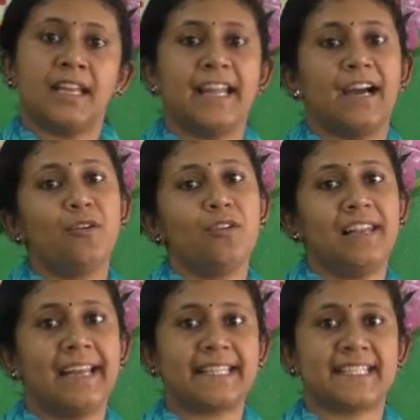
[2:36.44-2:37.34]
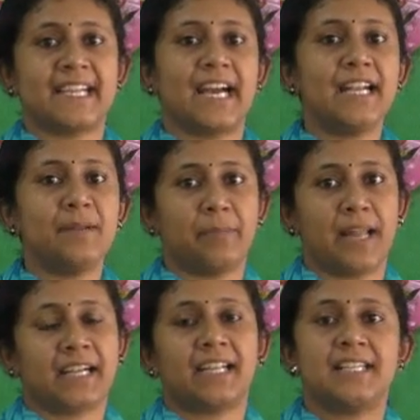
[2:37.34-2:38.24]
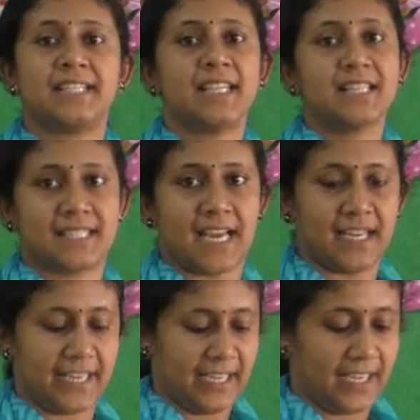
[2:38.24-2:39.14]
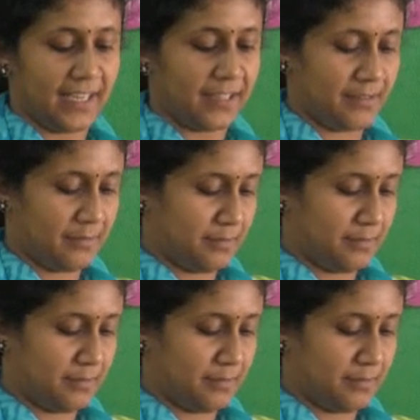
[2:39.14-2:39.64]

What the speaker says: Now, let's start practicing standing line.